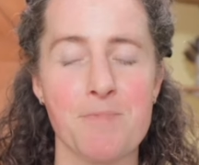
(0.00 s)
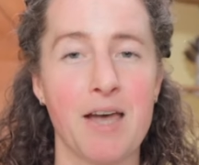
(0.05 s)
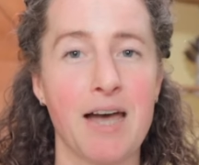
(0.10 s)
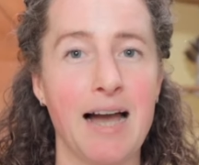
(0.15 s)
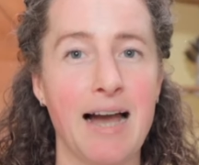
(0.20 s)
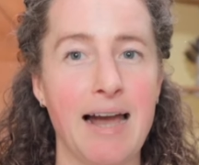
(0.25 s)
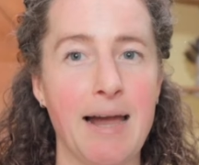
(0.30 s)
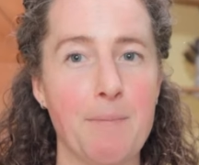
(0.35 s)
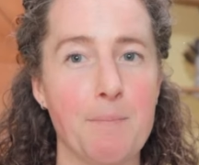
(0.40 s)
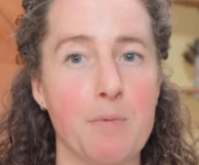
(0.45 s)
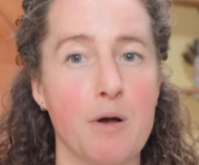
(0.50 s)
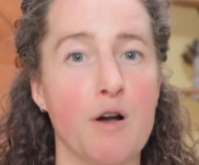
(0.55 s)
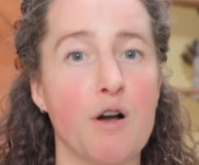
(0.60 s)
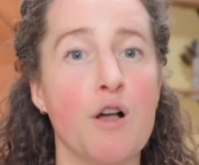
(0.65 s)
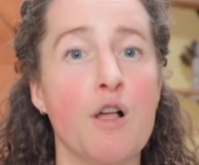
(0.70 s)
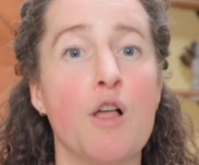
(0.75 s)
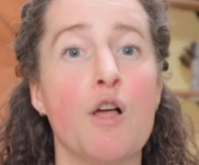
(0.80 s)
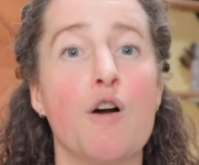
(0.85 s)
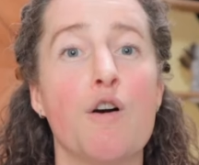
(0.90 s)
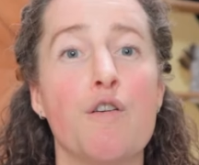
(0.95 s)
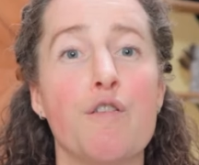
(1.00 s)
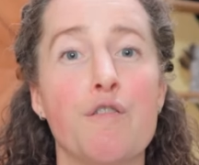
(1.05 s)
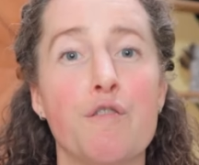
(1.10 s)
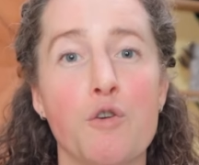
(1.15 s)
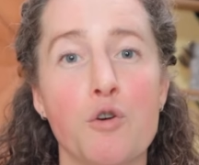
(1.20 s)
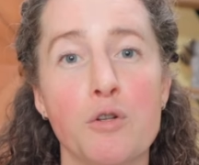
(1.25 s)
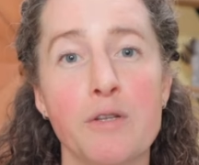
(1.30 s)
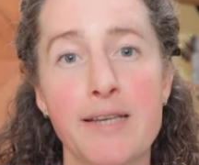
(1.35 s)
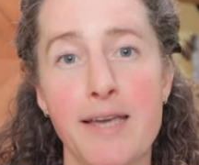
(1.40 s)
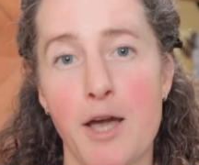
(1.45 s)
I'm
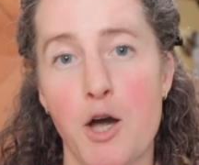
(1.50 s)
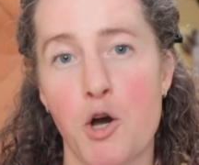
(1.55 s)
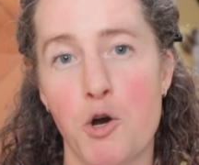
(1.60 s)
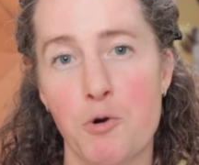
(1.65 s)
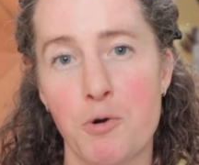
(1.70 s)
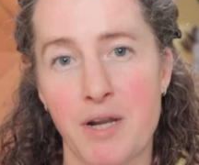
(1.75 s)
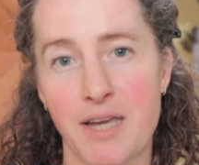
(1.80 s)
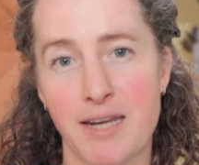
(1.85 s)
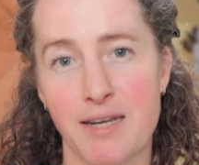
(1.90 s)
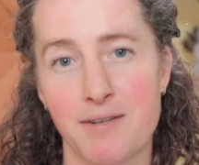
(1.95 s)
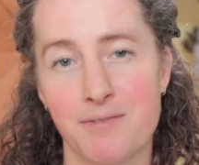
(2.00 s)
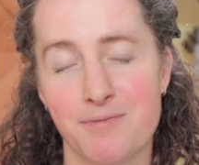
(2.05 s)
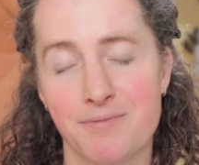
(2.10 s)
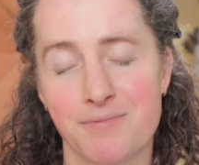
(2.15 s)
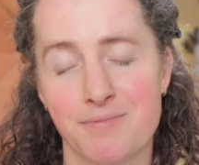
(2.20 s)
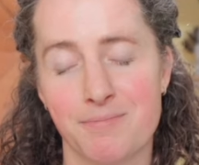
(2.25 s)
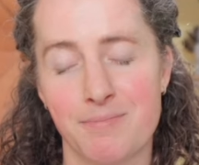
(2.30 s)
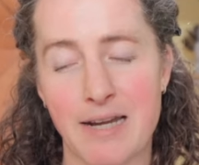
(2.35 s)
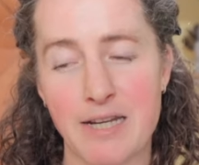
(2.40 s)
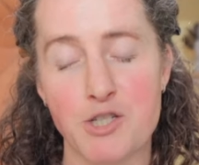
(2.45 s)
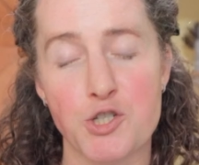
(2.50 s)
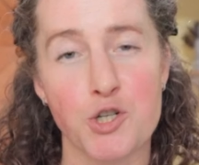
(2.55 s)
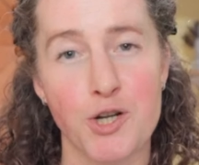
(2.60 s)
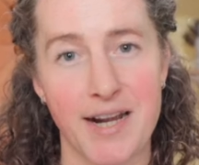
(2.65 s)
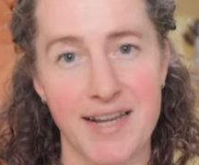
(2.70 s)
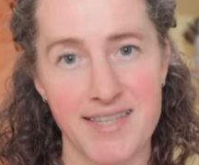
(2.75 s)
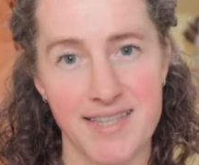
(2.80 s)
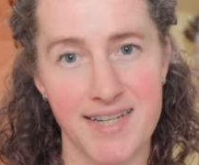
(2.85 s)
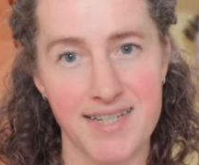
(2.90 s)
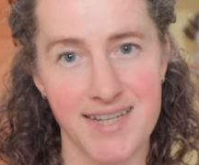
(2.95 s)
fully owning my
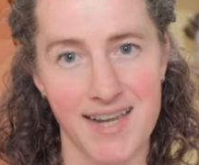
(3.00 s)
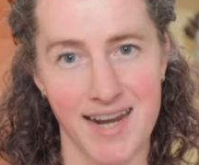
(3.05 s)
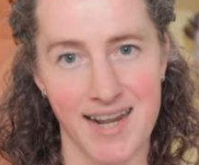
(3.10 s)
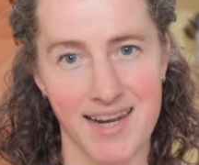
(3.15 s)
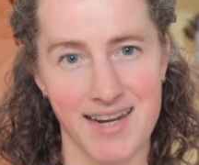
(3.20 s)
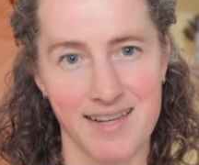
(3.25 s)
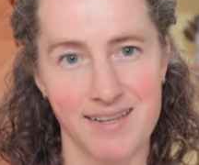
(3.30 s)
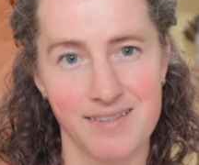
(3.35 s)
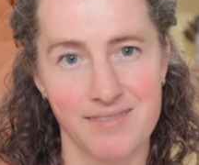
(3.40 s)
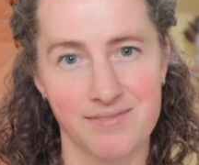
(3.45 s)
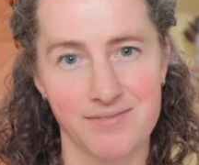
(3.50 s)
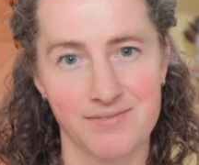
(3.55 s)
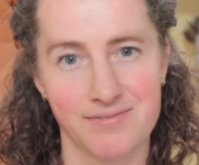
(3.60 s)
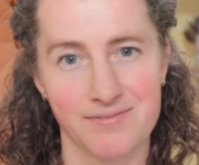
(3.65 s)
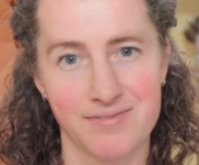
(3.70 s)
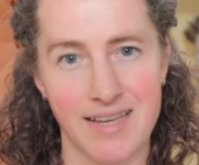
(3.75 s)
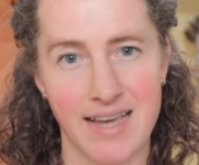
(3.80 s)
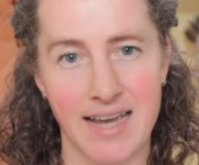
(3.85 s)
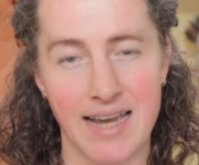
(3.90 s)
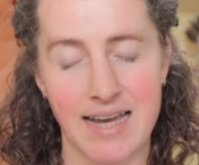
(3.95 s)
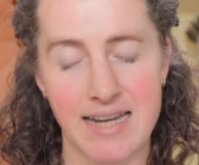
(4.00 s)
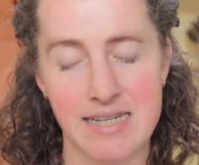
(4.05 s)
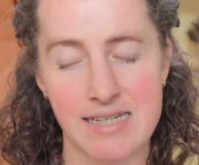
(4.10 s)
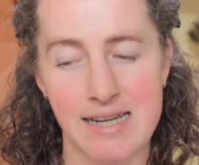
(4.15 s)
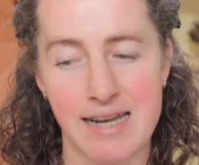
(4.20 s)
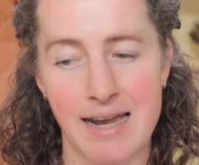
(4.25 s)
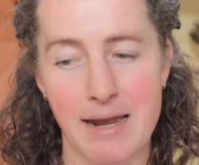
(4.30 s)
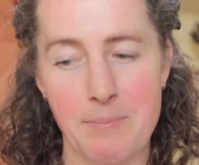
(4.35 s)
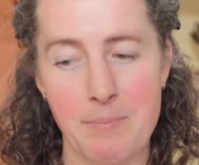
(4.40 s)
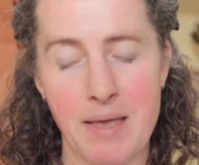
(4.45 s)
trans identity and
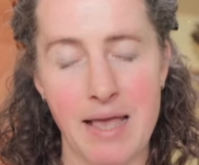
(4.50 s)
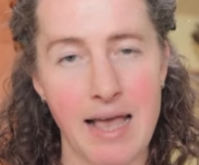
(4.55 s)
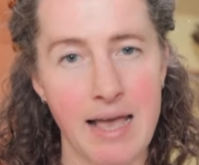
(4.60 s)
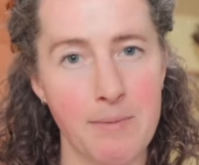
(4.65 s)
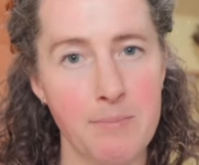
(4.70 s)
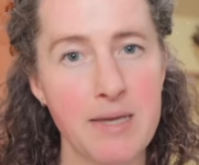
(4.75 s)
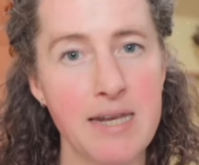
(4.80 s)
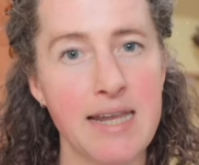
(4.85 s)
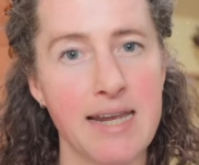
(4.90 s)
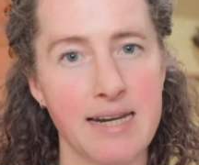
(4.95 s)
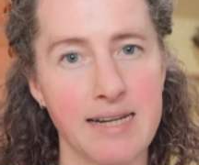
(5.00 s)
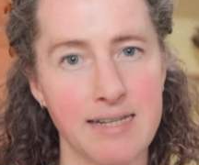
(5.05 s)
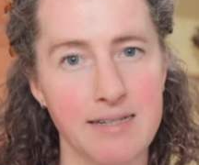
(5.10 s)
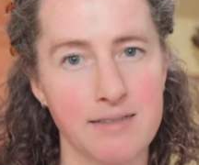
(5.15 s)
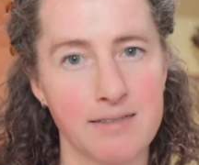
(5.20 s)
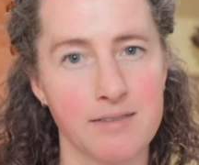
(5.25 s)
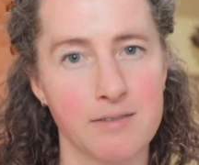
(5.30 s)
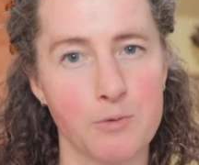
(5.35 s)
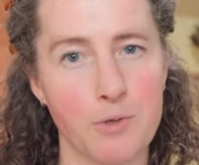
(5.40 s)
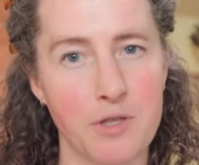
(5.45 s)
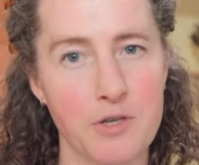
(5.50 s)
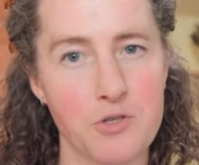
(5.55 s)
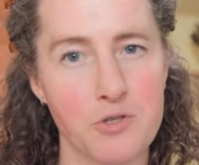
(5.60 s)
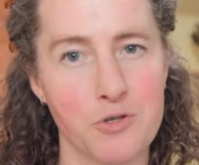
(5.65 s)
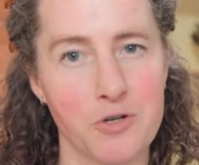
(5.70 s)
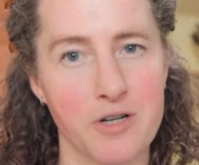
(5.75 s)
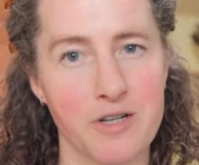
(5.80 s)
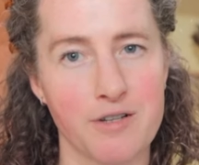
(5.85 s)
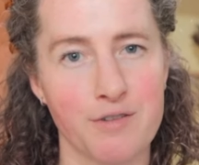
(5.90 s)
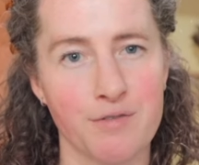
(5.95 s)
I'm emanating with a
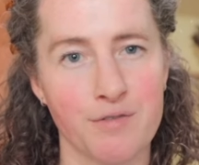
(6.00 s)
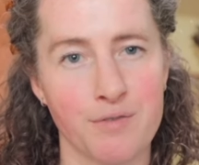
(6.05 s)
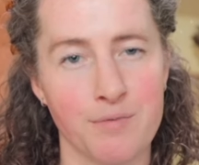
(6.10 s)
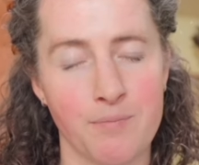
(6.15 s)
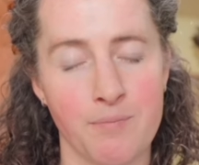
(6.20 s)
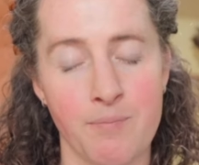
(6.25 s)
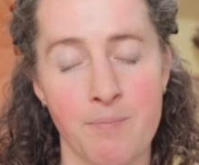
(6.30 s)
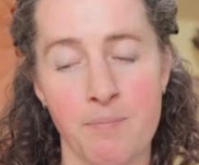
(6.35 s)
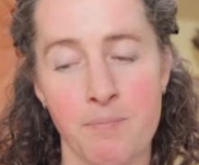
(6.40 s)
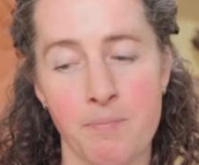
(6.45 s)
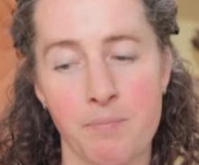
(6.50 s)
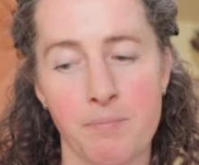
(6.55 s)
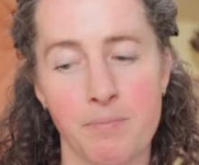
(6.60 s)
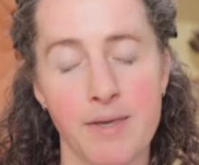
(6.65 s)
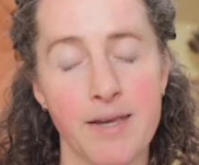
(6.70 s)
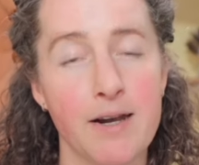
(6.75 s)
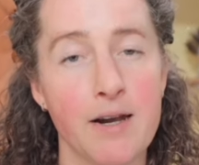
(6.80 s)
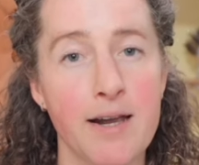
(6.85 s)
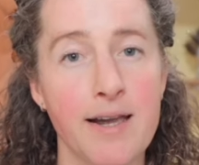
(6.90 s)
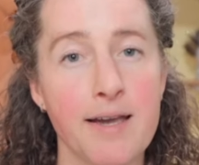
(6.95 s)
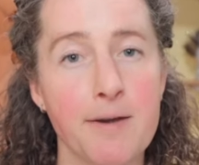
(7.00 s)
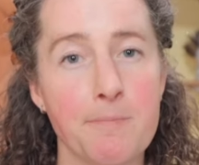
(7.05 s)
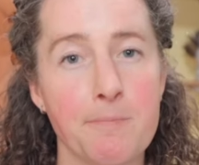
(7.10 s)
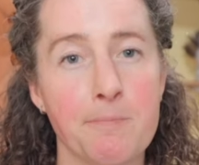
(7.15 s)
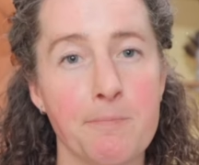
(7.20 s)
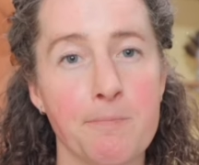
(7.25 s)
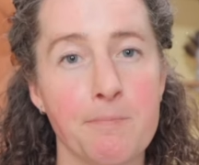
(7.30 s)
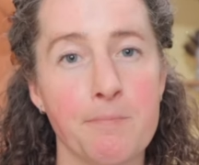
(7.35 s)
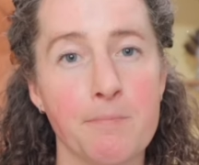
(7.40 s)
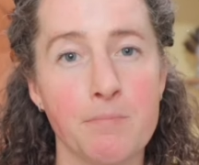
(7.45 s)
sort of, here I am.
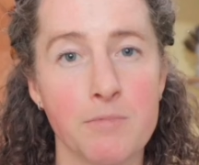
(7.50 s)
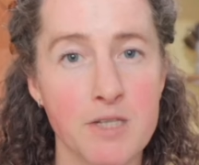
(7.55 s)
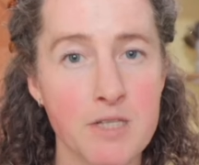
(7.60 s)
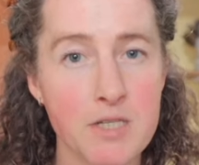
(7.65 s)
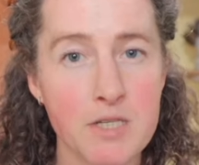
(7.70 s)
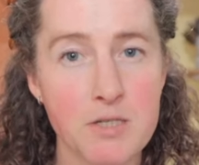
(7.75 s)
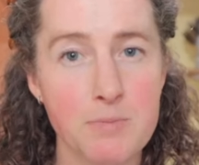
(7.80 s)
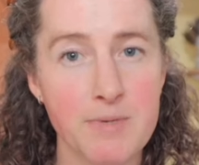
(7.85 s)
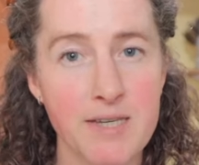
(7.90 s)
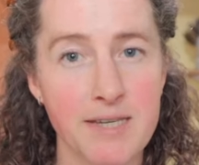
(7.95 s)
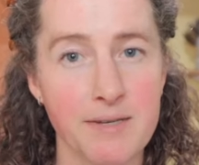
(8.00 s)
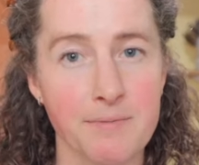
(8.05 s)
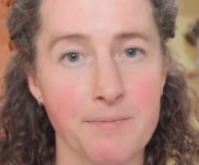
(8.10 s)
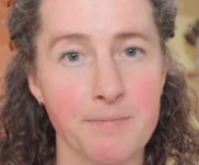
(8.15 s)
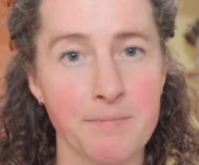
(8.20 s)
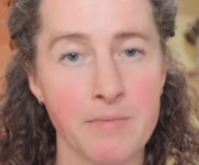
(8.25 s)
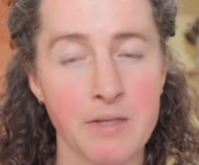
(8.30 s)
This is me.